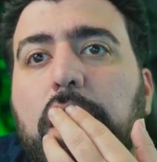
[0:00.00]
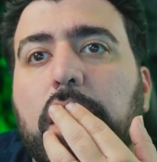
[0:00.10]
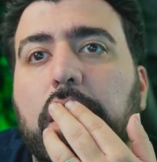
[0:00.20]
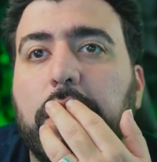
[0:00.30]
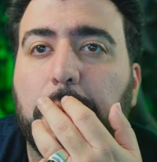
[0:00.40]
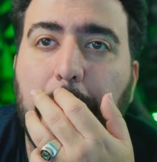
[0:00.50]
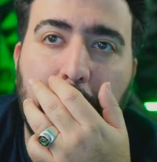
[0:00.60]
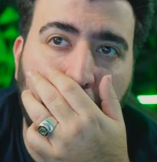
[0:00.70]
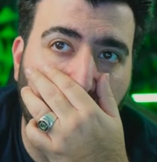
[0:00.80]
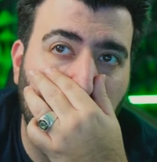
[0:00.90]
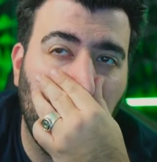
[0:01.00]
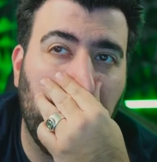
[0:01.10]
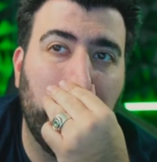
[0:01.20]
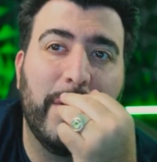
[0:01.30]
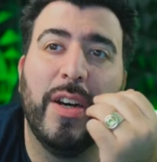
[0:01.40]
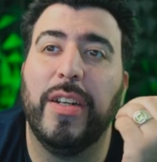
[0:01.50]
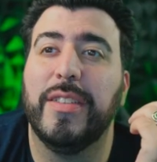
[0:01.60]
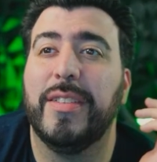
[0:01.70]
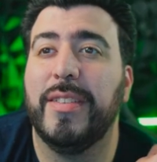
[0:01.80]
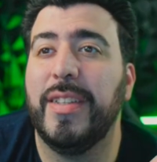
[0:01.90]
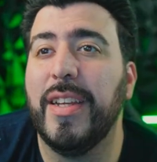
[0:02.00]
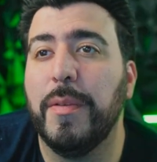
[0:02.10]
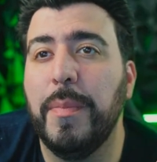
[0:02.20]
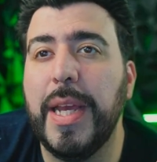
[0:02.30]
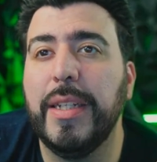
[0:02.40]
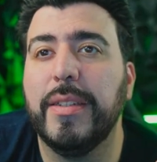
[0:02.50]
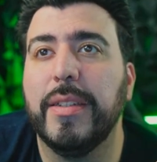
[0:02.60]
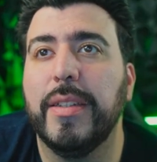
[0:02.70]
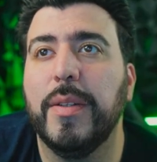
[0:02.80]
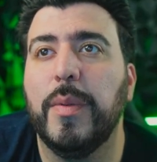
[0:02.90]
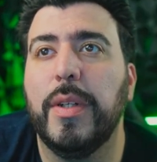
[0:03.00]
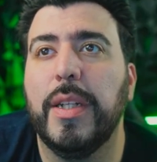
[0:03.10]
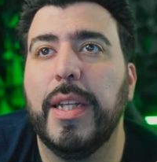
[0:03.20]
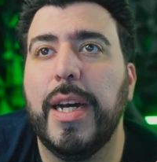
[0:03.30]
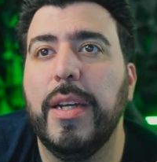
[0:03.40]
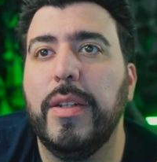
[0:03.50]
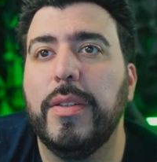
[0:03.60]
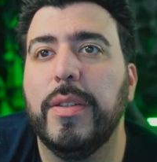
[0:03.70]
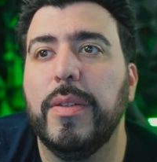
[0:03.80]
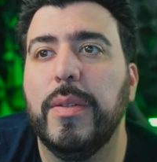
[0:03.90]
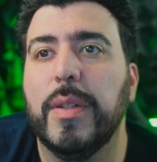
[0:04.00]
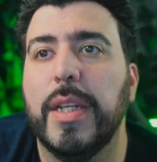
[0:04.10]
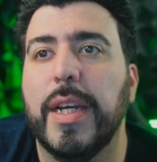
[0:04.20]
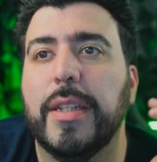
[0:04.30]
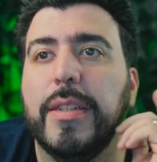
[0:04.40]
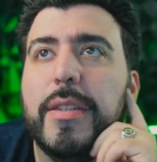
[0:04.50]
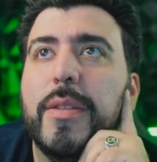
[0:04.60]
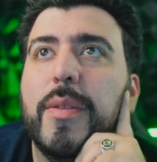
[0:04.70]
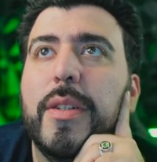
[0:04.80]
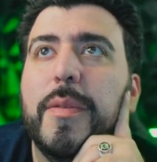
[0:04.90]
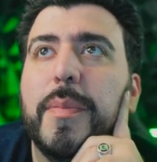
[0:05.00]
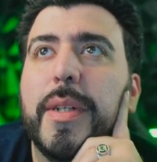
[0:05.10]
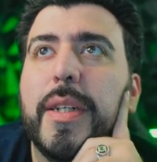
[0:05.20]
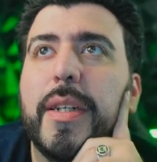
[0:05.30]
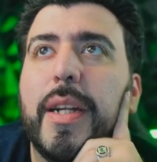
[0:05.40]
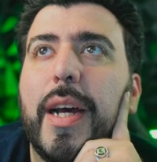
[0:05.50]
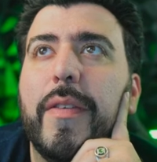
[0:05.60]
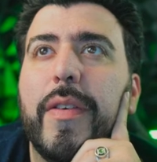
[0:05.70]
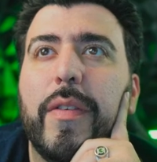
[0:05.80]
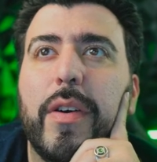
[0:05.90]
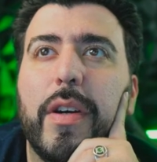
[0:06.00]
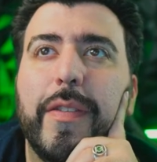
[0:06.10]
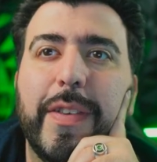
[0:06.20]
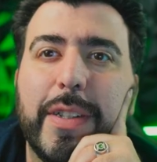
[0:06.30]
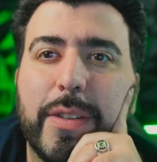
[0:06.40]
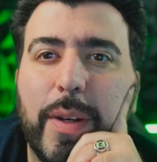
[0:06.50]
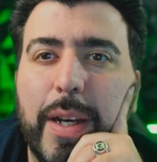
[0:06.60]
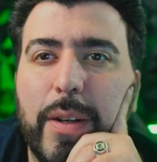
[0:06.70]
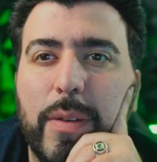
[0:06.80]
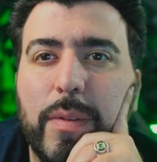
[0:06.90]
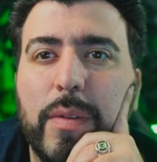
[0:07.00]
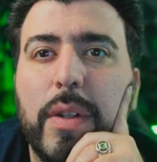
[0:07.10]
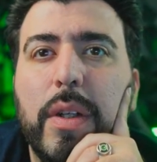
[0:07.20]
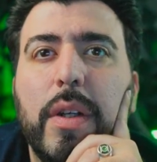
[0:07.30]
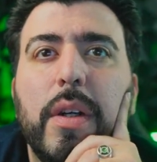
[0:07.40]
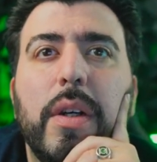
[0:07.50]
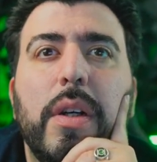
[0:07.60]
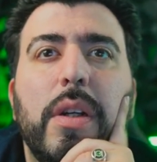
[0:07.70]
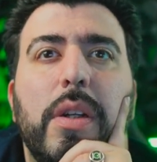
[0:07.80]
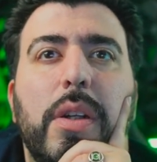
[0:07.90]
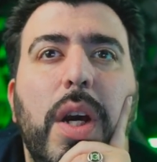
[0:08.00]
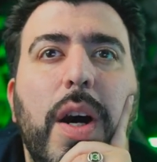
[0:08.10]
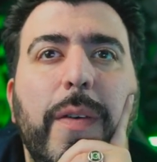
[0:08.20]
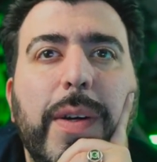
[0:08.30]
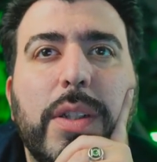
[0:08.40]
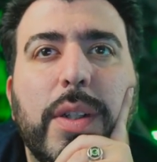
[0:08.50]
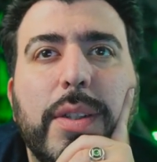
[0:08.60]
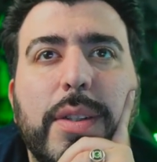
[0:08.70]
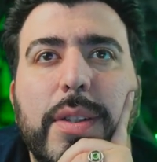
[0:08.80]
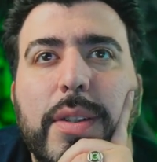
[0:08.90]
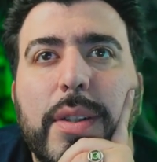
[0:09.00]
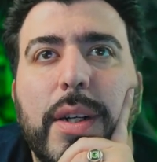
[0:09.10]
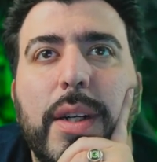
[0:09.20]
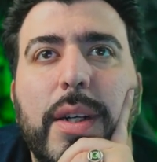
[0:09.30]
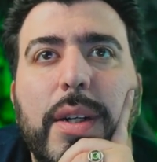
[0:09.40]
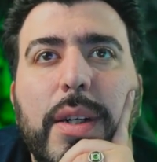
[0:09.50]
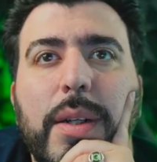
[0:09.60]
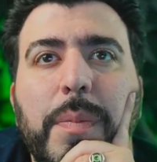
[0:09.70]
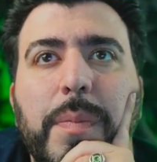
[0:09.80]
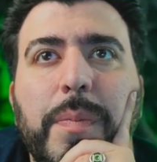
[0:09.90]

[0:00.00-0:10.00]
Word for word: there's apparently a program called SyncMate that will allow you to connect it to it, but I've never heard of it, so I don't no, if I trust it. Um.